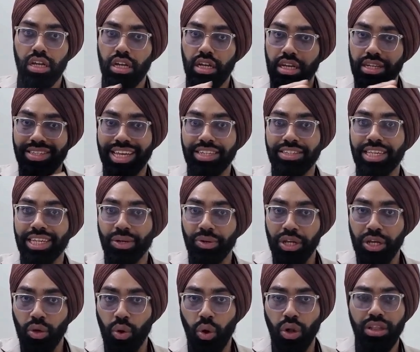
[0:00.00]
is
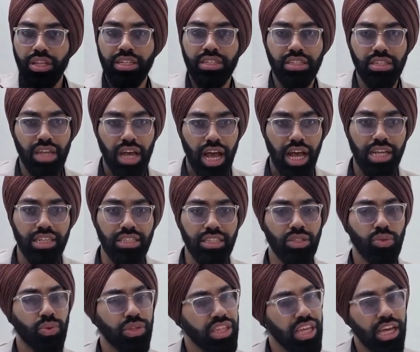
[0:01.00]
executing all these
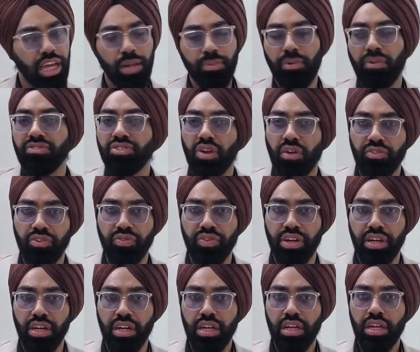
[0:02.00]
tasks with the help of
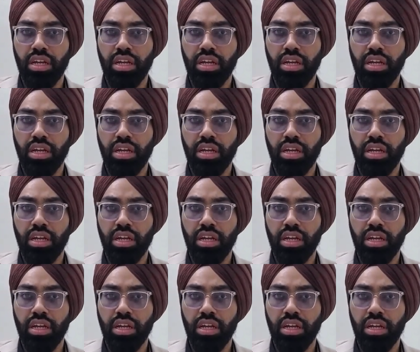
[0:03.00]
software.